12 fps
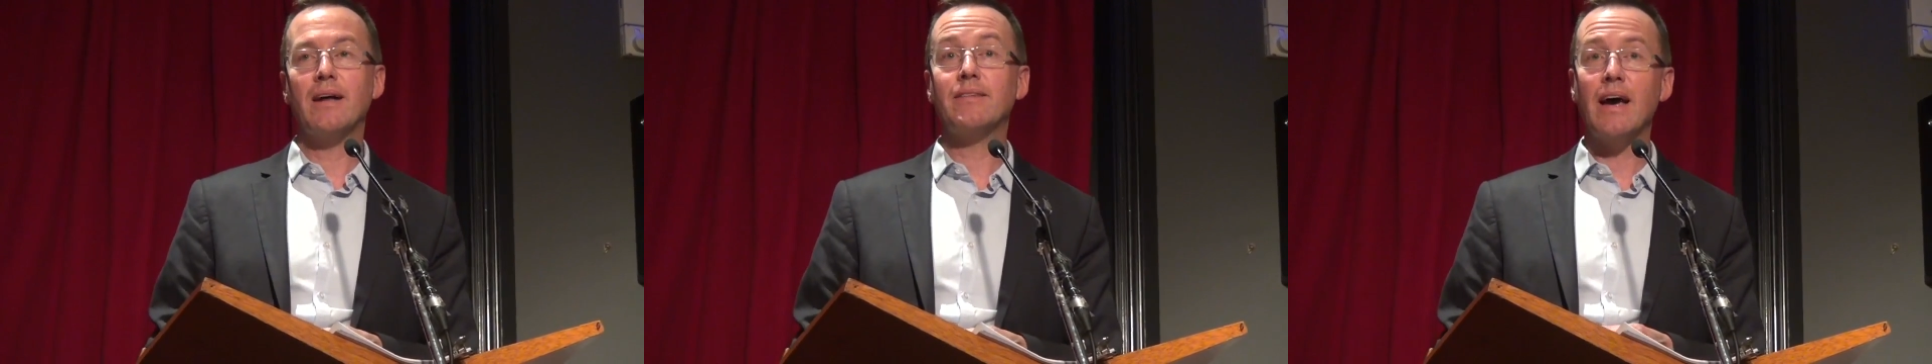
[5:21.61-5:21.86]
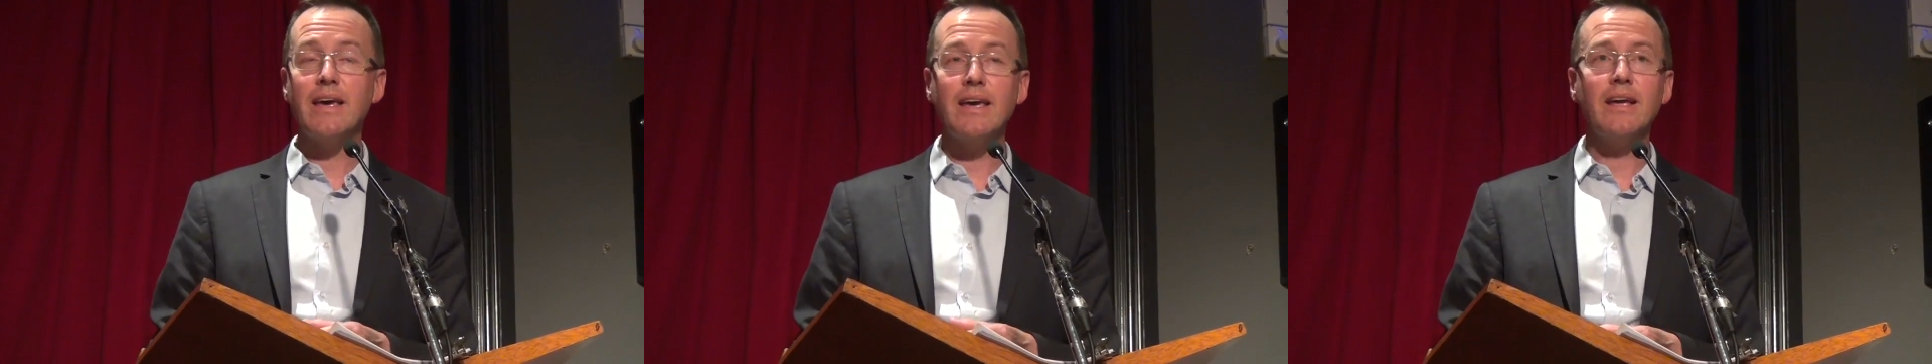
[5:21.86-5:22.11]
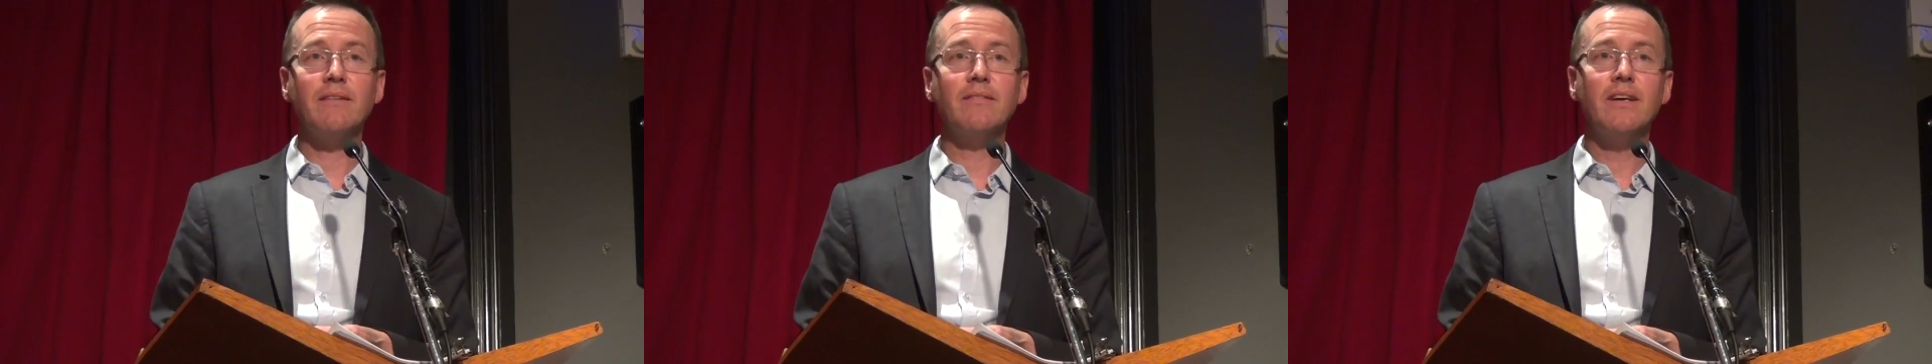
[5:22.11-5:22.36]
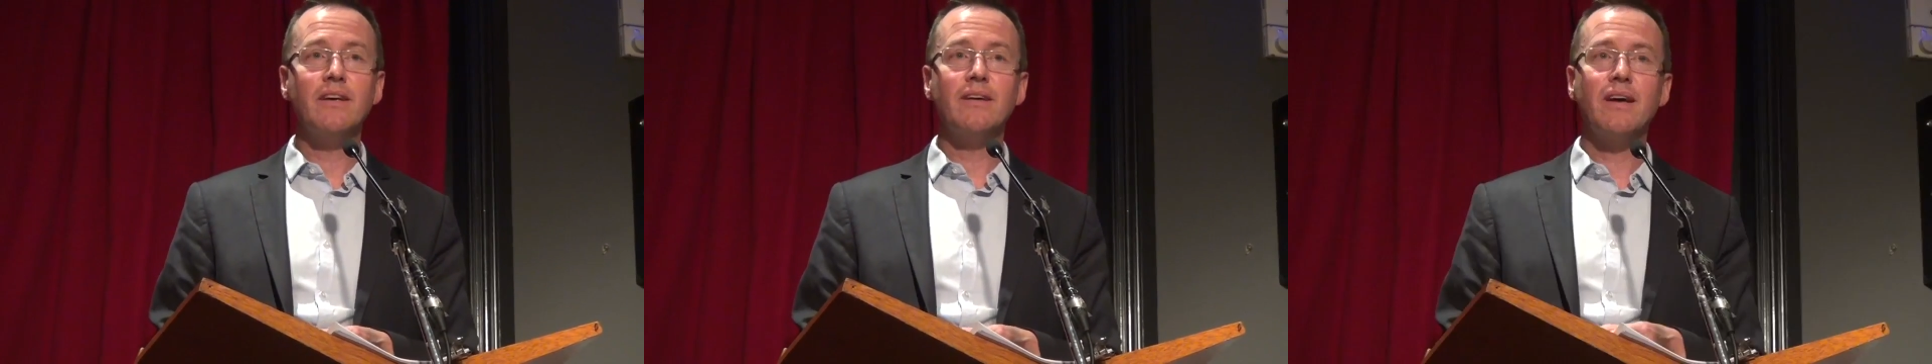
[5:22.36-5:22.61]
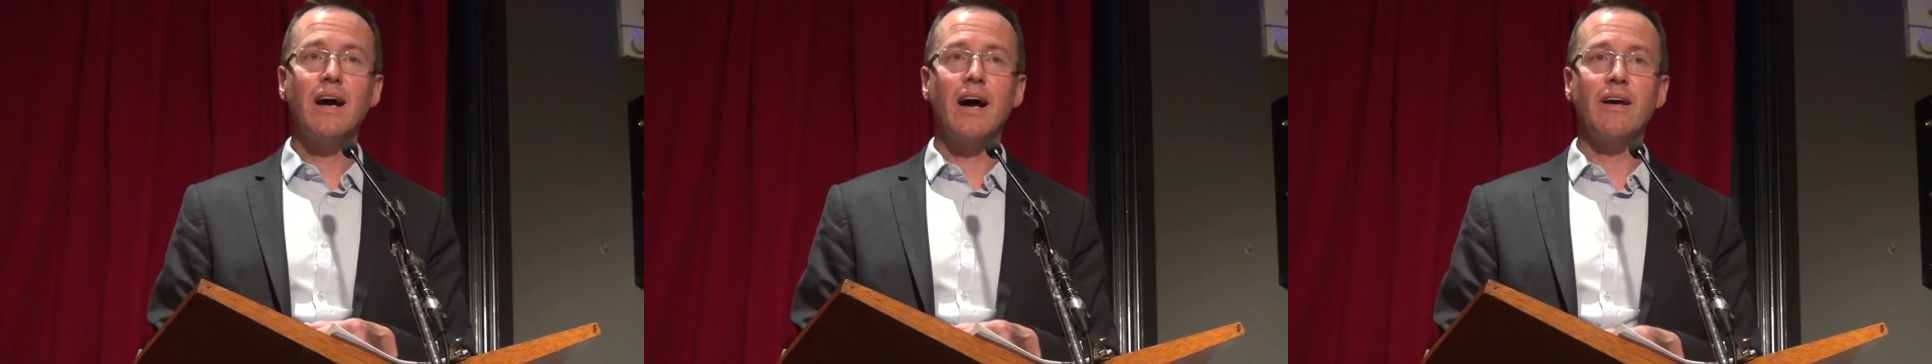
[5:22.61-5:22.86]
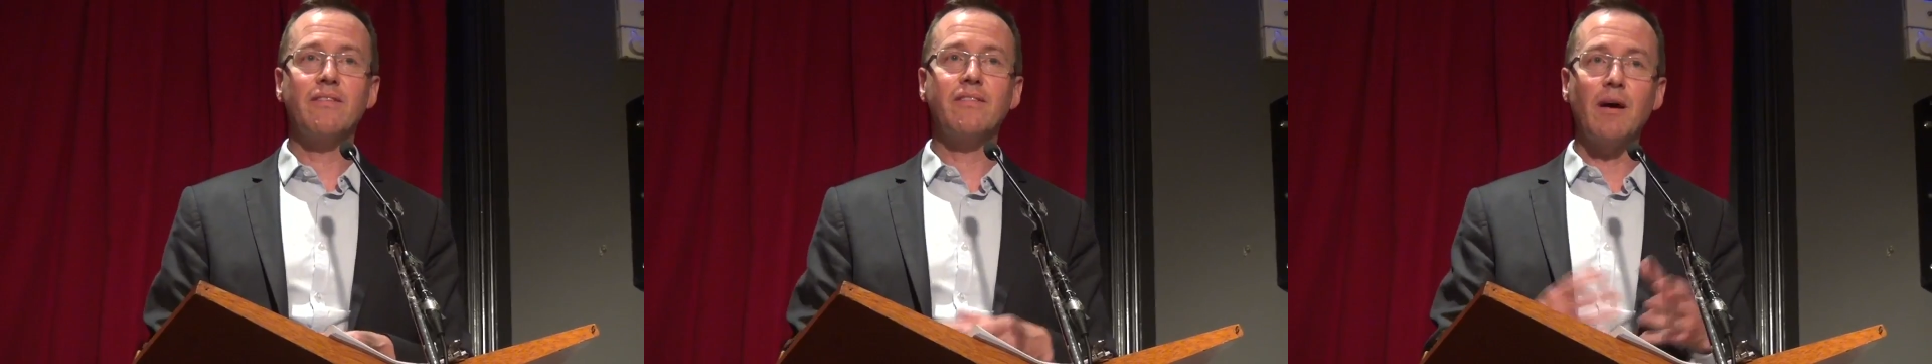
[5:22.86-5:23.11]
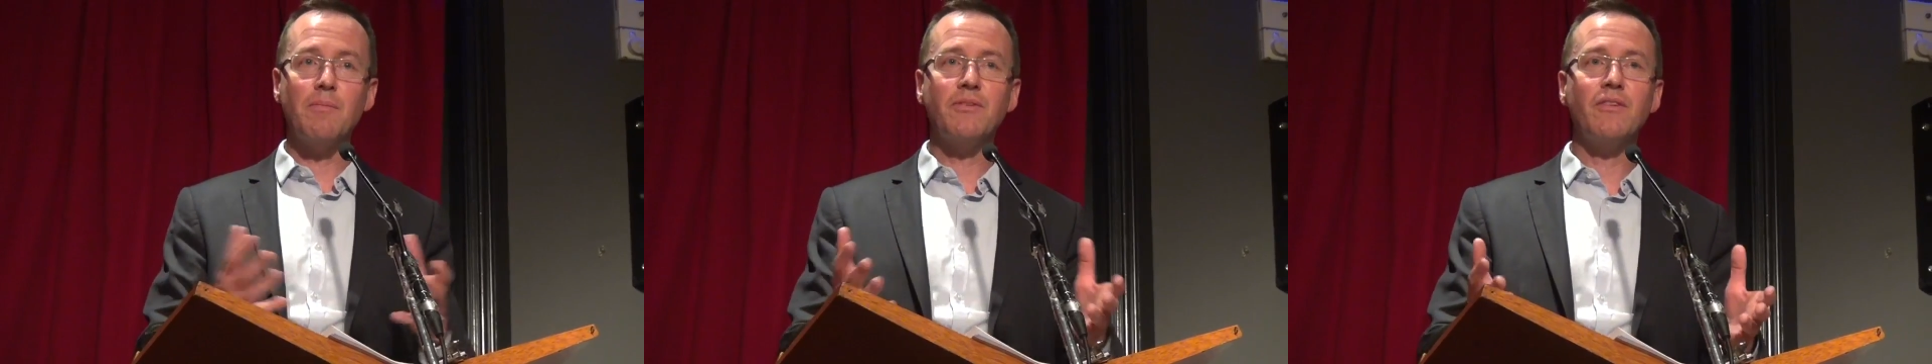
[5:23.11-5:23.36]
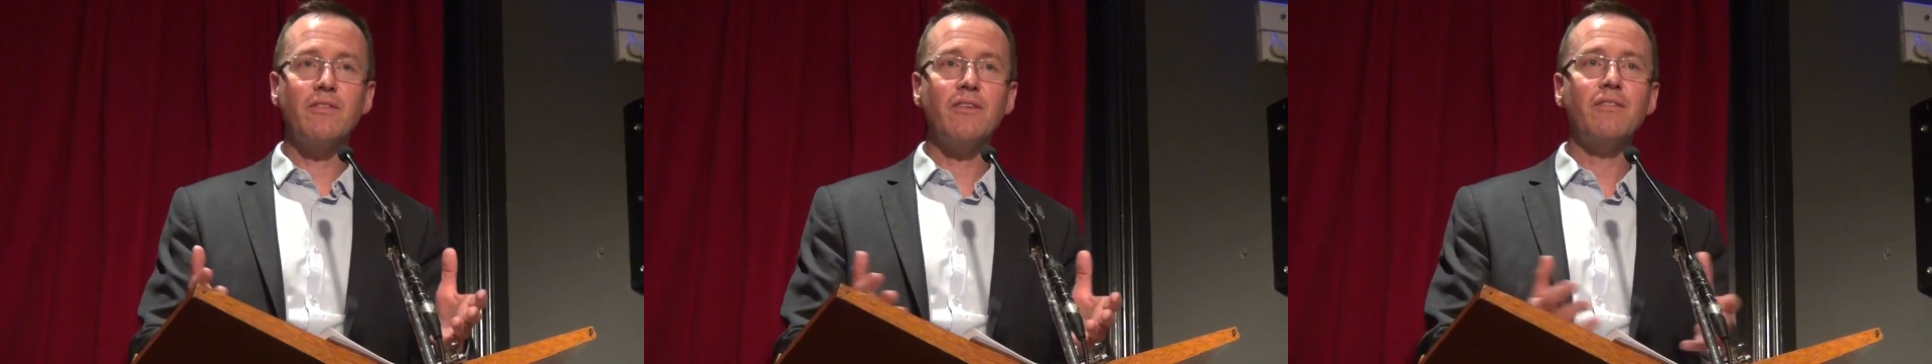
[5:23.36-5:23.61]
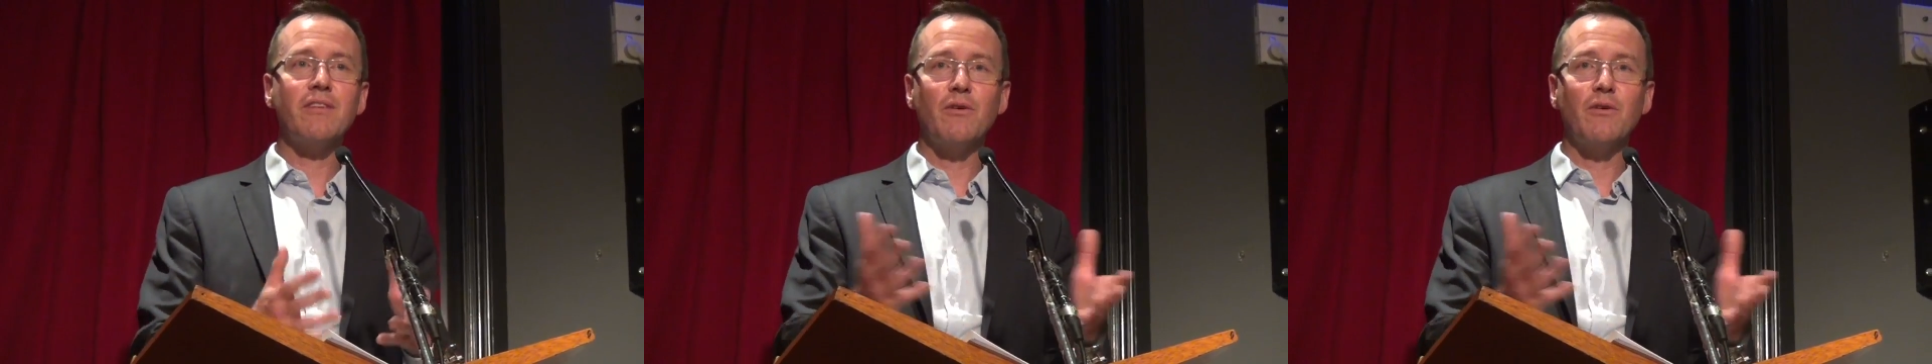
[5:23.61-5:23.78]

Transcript: taking substances